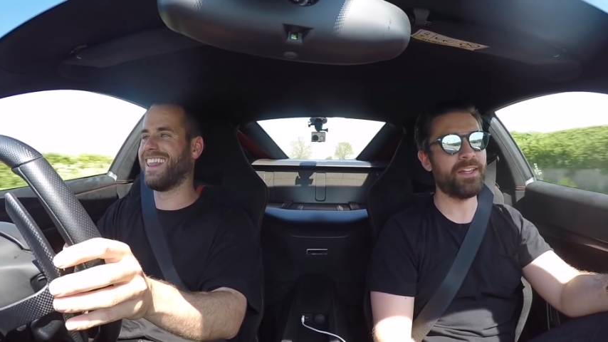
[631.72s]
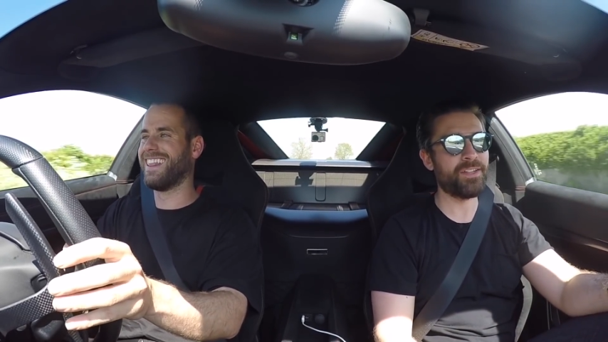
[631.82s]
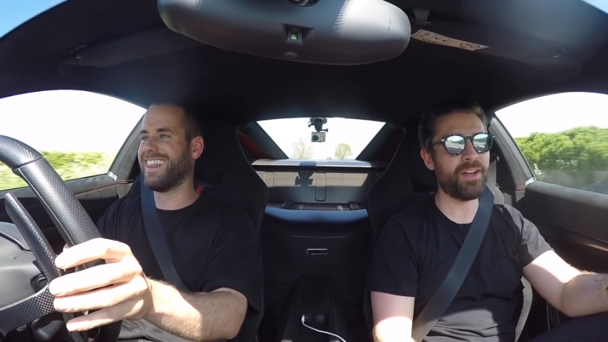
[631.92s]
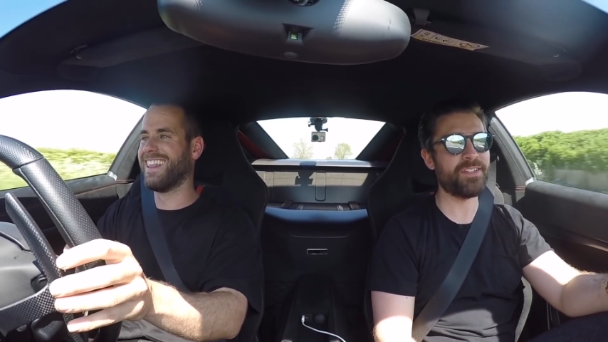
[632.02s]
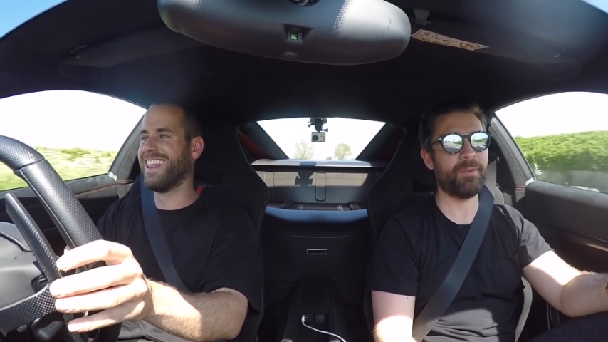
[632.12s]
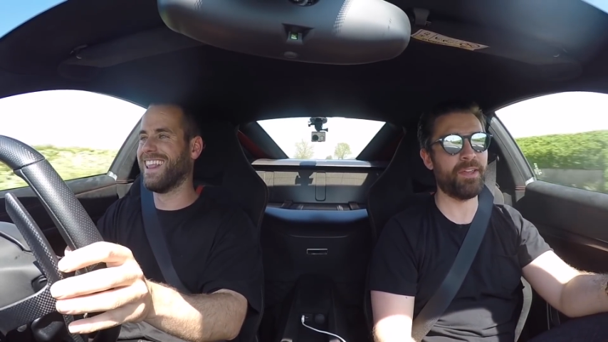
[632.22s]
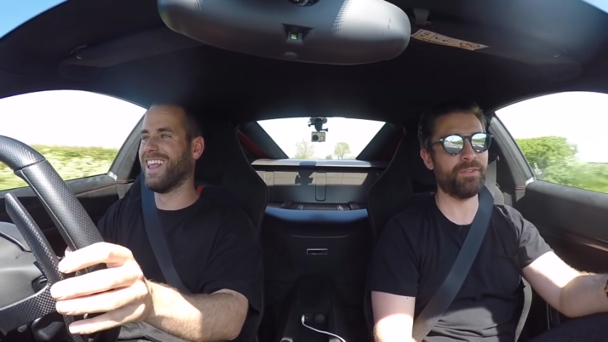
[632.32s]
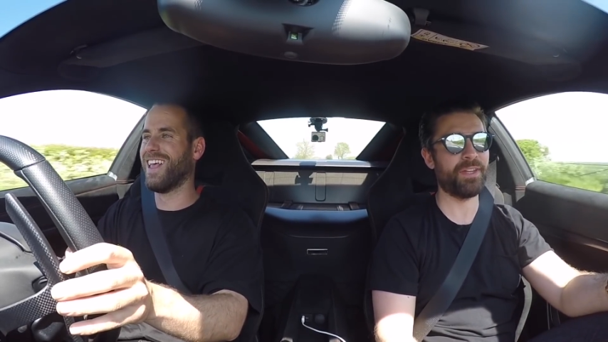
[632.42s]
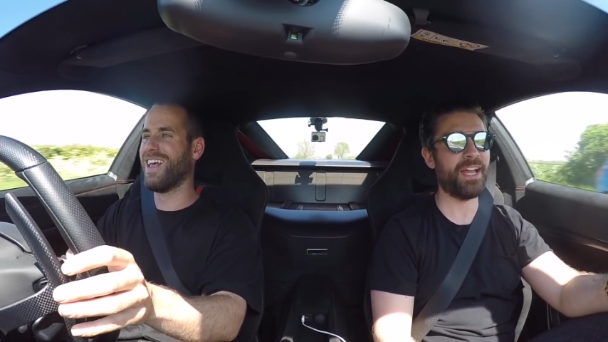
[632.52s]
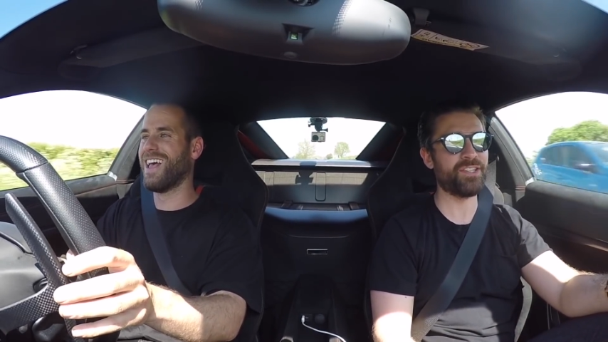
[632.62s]
Speaker 1: It tries to put you
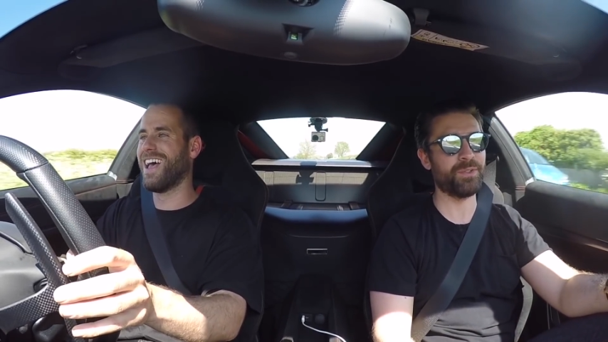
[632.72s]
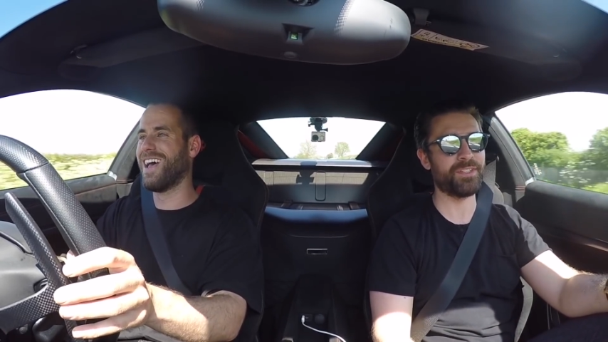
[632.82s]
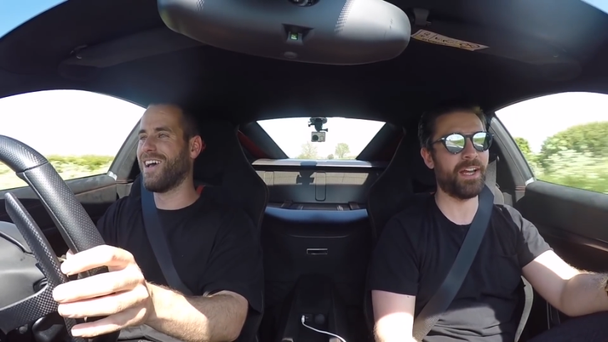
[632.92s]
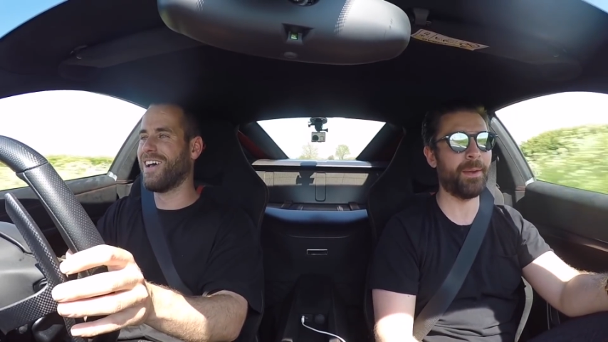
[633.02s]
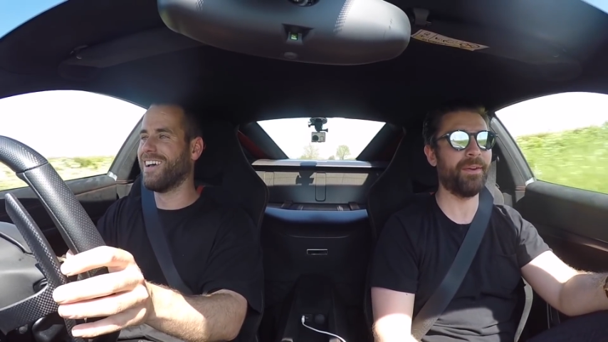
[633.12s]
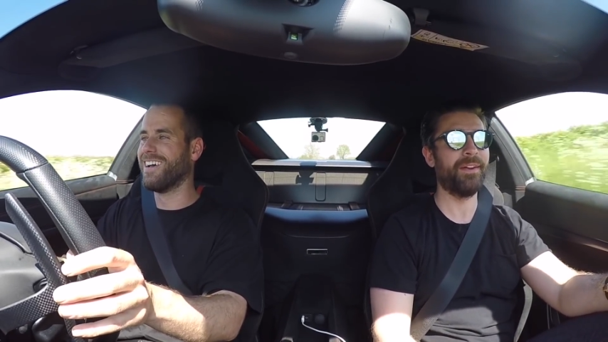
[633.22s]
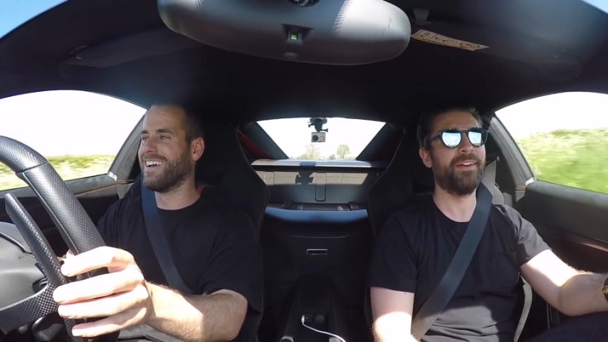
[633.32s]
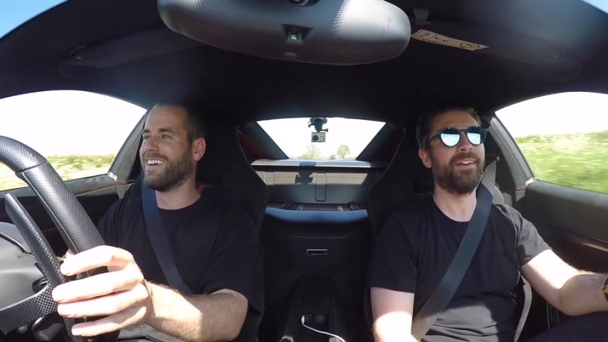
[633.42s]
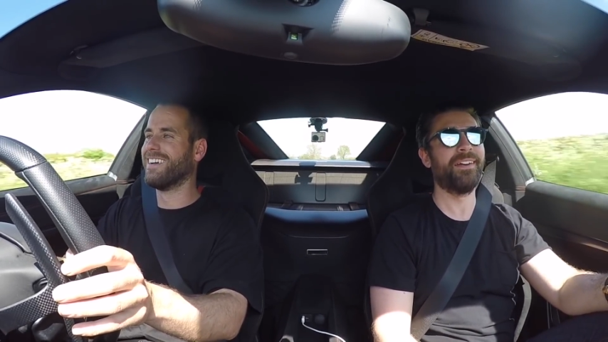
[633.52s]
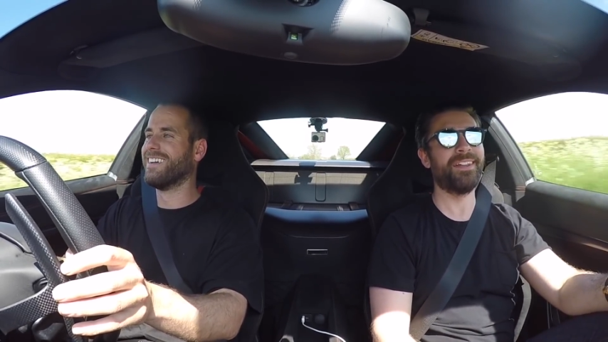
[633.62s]
through the hedge all the time.
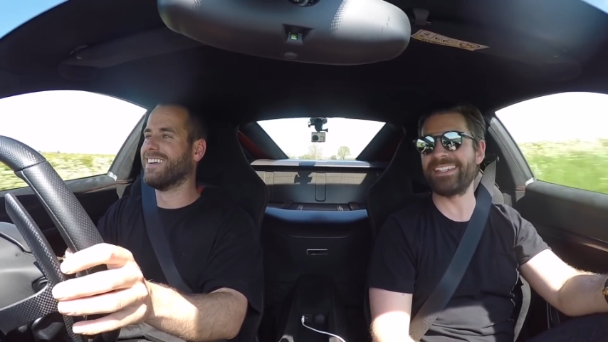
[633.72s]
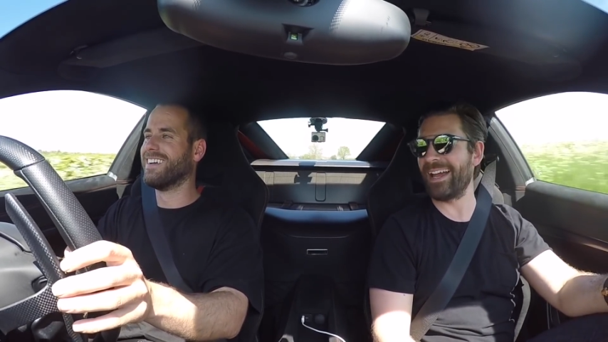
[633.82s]
Now, the